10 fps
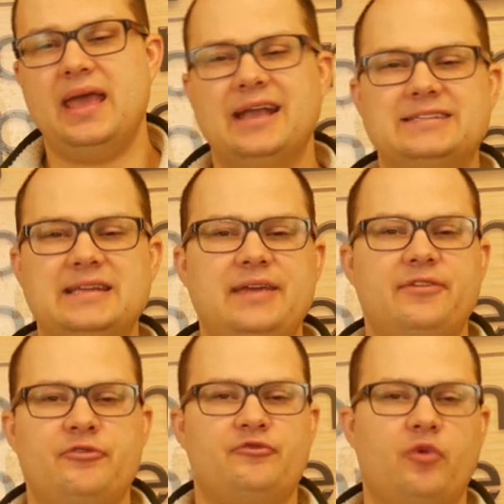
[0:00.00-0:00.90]
Is it
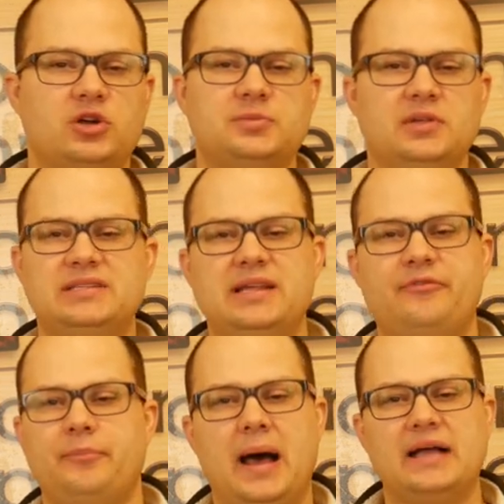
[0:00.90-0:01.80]
even enforceable? Is it
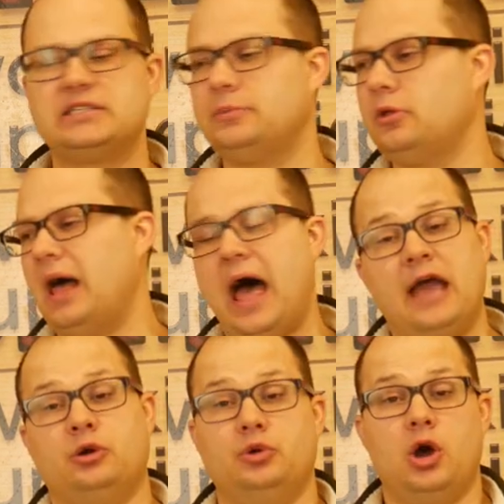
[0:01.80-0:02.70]
even possible?
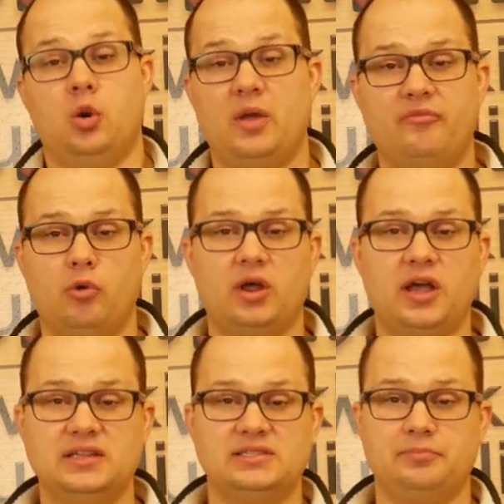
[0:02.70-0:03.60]
I don't know. We have more
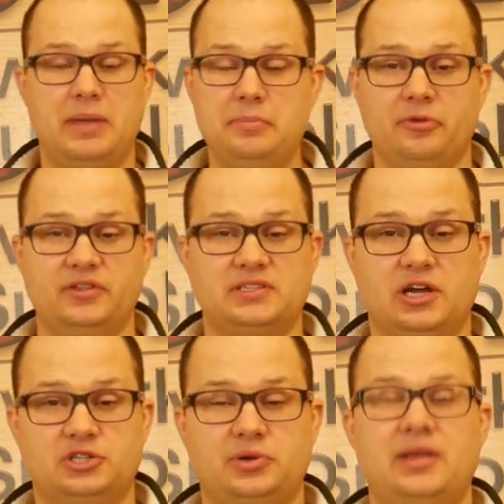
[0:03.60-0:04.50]
guns than people in this
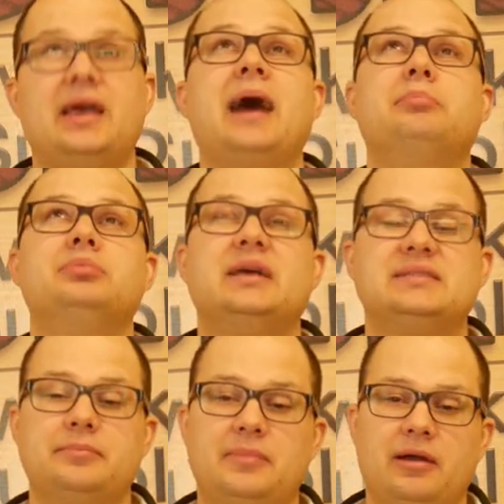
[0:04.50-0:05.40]
country. God
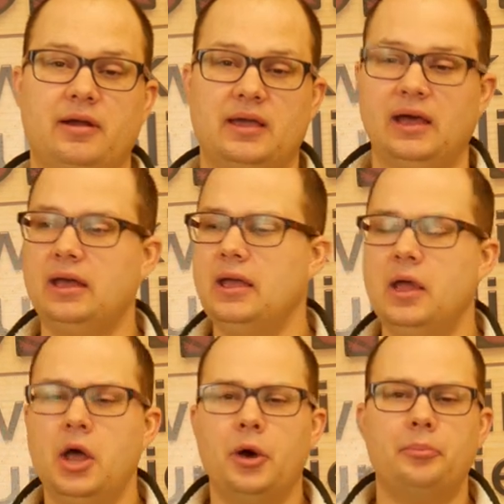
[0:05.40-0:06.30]
bless America.
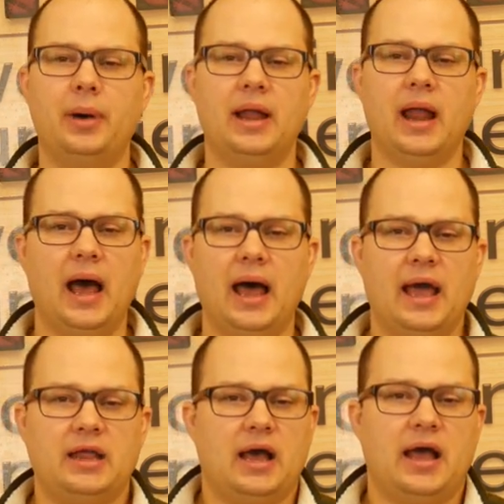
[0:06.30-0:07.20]
But
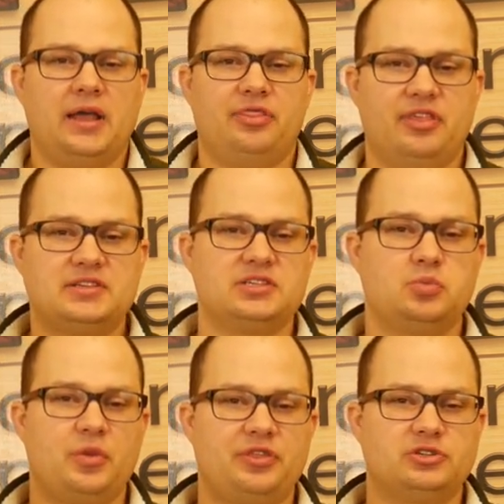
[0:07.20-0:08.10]
I, I, I this is
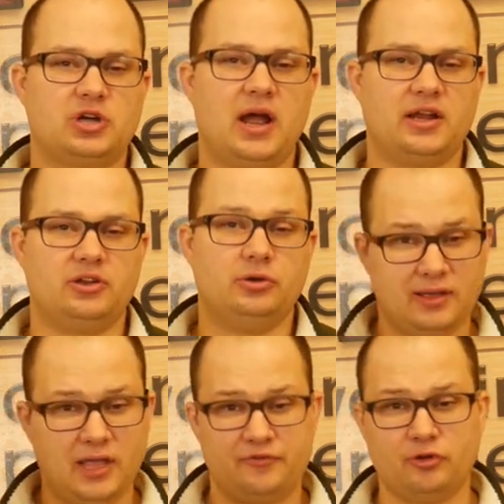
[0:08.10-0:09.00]
what they're trying to
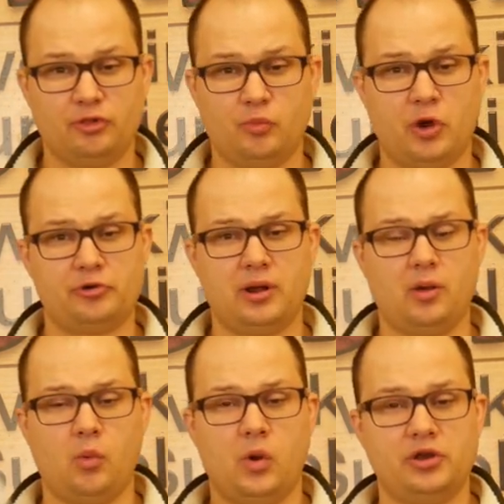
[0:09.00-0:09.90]
do. If you're
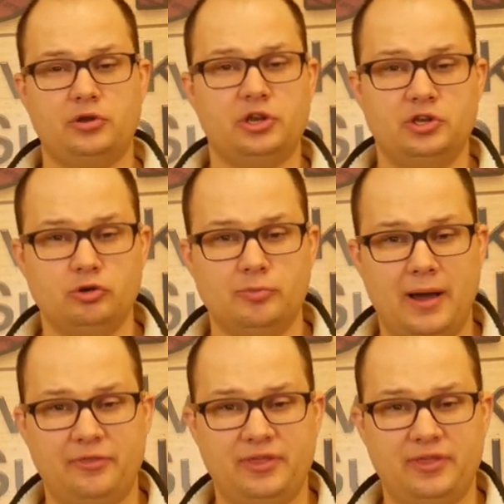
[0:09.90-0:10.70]
wondering what you can do about